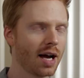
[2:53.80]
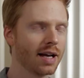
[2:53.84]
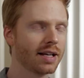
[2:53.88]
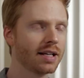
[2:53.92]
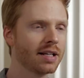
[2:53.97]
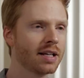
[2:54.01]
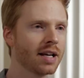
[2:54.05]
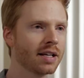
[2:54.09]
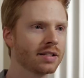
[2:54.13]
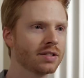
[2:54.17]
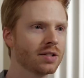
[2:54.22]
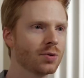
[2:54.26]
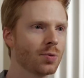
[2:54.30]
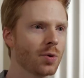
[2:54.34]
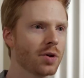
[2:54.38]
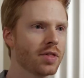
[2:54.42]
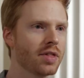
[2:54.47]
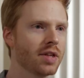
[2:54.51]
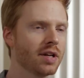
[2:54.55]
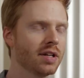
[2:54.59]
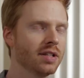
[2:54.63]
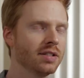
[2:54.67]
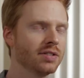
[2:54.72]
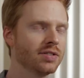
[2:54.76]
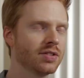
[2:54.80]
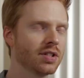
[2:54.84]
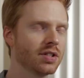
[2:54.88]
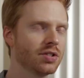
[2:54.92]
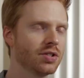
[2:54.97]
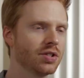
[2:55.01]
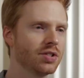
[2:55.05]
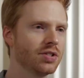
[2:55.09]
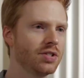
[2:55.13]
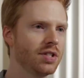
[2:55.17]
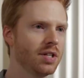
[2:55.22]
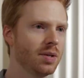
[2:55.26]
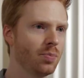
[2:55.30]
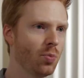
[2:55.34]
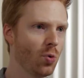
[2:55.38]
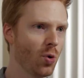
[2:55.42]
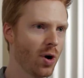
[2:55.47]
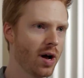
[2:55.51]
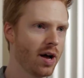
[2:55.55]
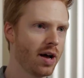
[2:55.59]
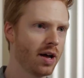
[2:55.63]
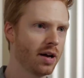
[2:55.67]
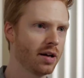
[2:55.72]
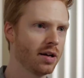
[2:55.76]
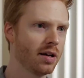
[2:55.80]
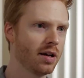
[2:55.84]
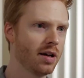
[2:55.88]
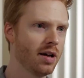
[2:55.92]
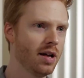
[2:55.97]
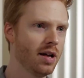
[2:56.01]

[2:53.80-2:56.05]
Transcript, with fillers: I connected with it in such a deep way